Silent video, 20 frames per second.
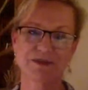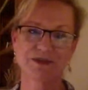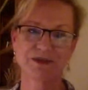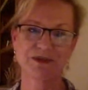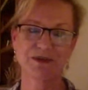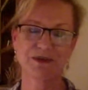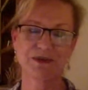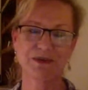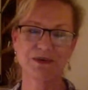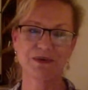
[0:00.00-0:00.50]

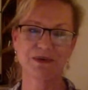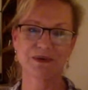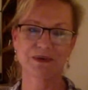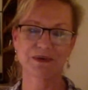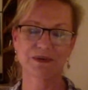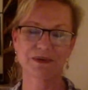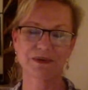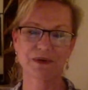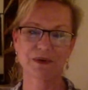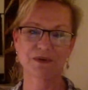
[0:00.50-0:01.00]
to
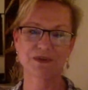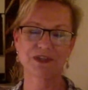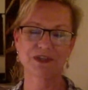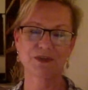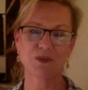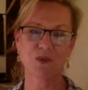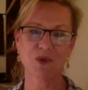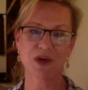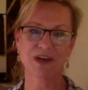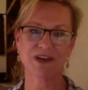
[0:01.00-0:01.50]

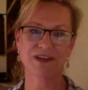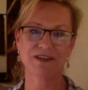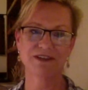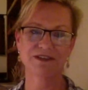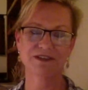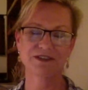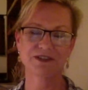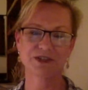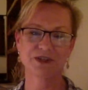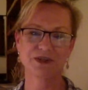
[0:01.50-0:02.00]
OT 1,
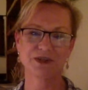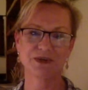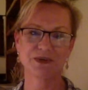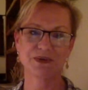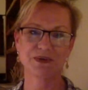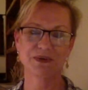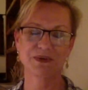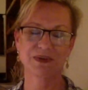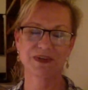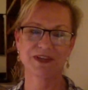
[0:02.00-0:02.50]

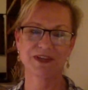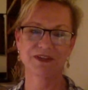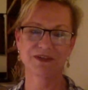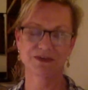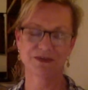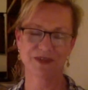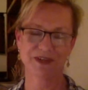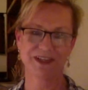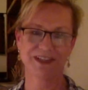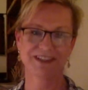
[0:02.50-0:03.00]
2, and
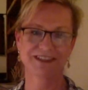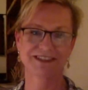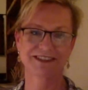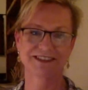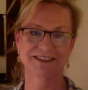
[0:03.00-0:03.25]
3.